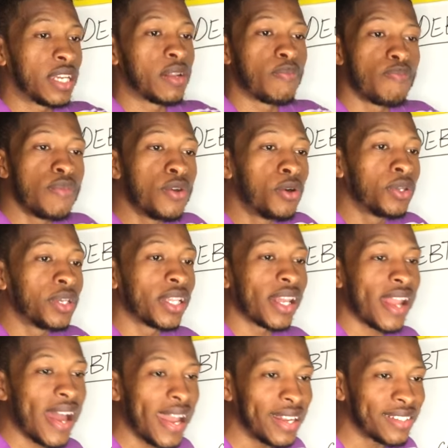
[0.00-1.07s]
to get 1
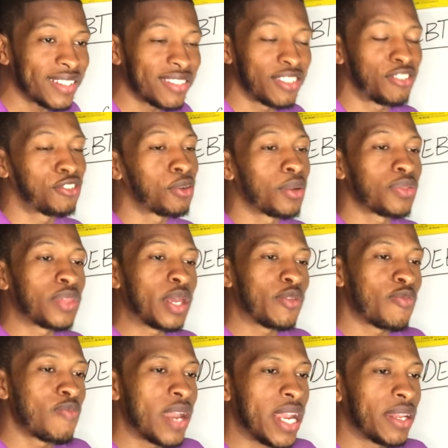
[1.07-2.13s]
million likes, to show that
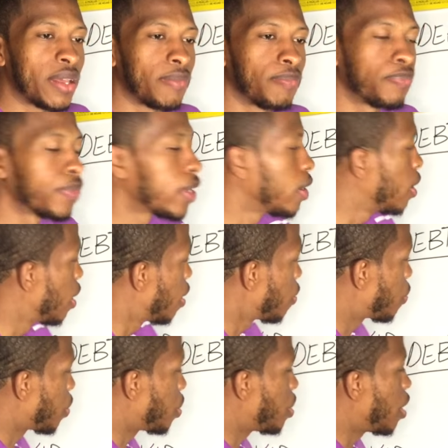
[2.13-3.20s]
they've made it?
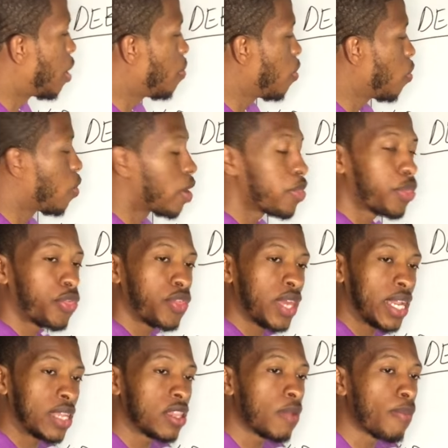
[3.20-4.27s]
The #1
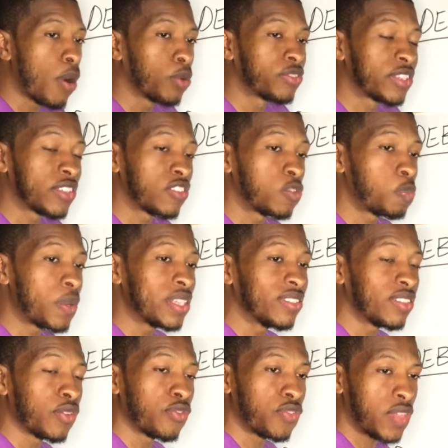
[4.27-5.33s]
thing and the most
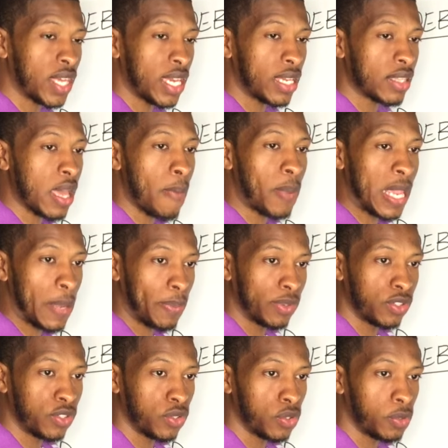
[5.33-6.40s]
expensive thing that
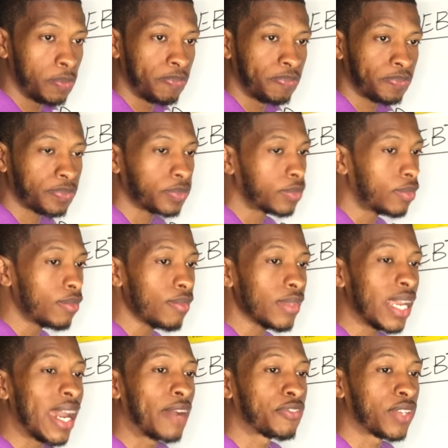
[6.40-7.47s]
people do
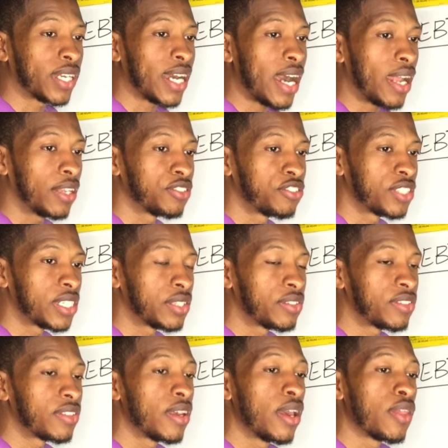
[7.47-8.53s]
after college
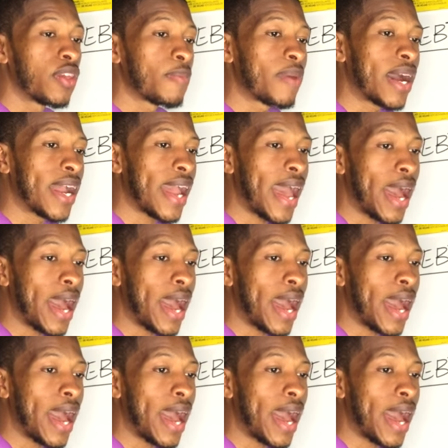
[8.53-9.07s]
is they buy a